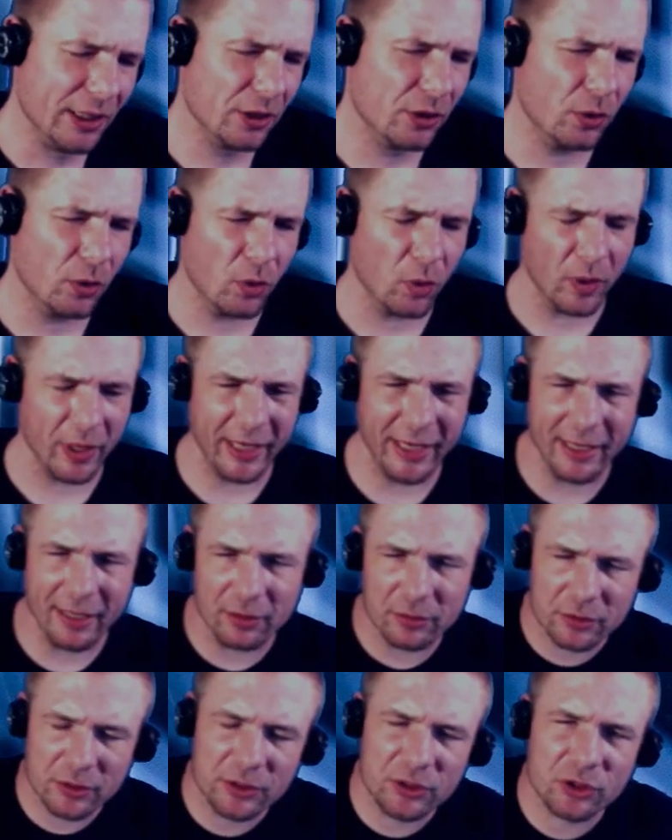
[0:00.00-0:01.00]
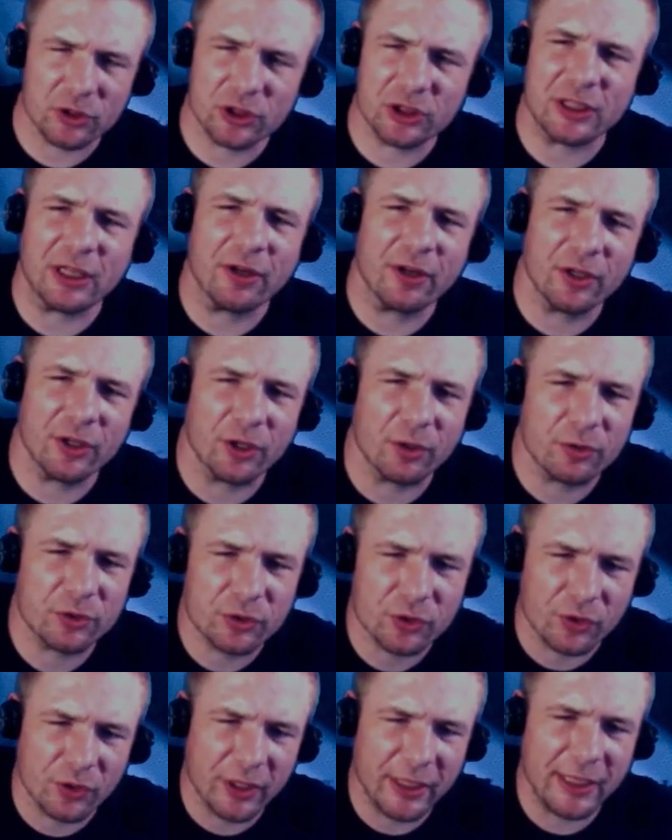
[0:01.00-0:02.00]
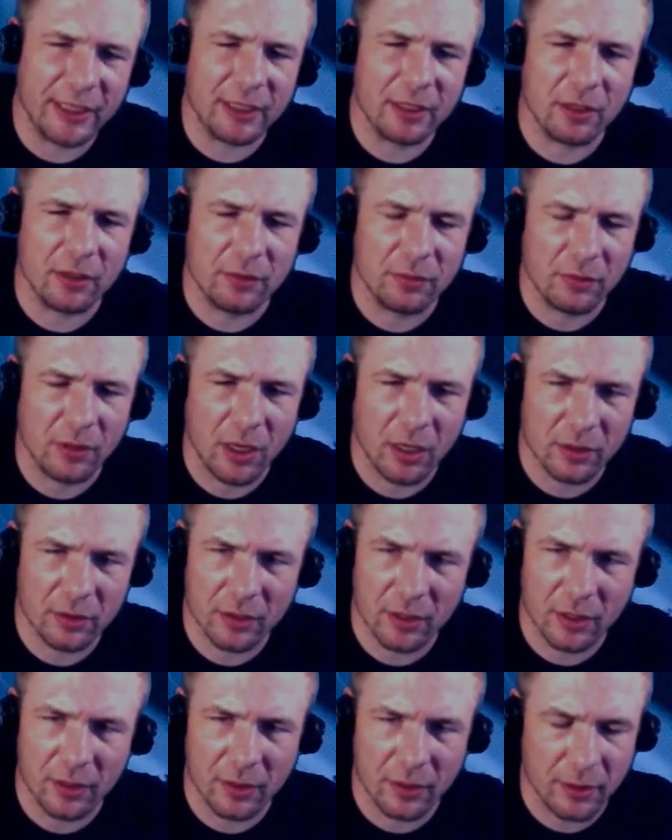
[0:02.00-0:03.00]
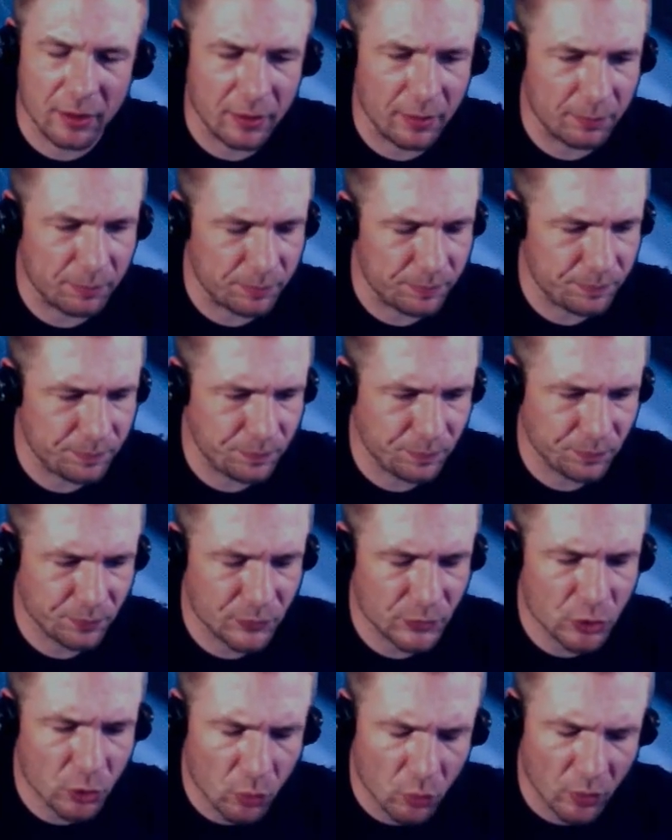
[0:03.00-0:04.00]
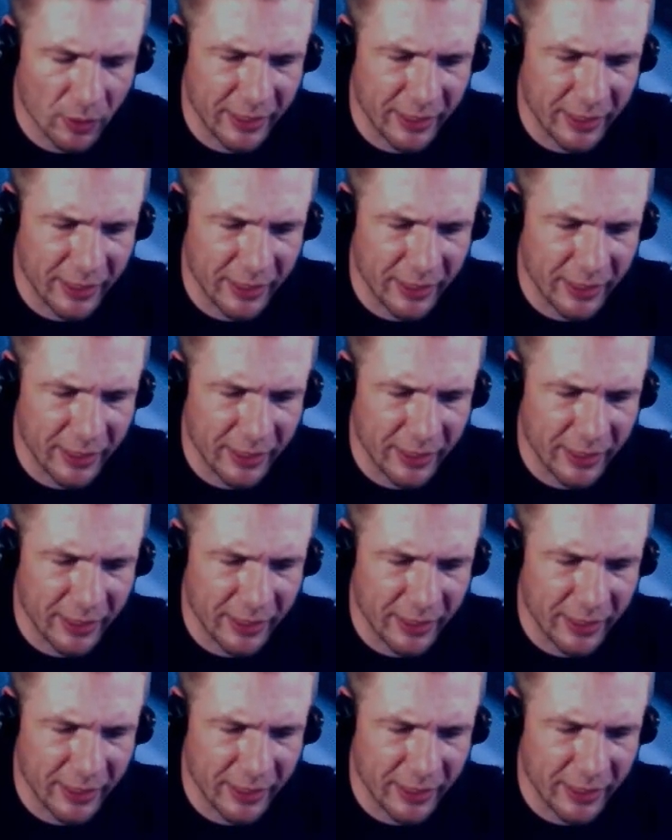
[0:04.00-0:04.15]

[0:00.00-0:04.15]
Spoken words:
Hangouts because you're sharing your screen on the Google